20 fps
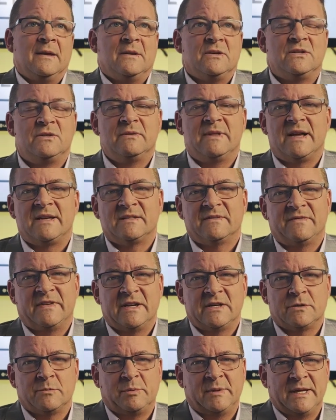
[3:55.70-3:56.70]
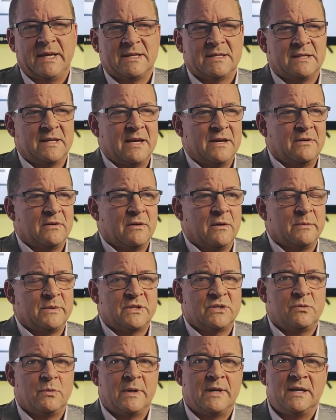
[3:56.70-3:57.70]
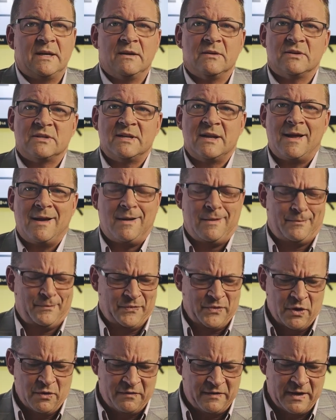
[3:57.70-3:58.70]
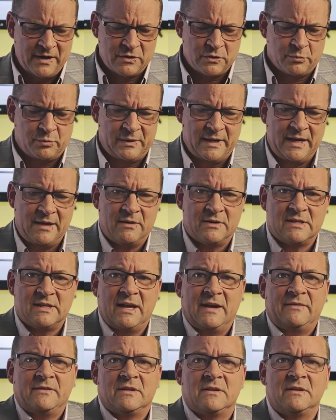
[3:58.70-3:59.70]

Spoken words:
2,000 financial plans later in almost 20 years now, no financial planners left to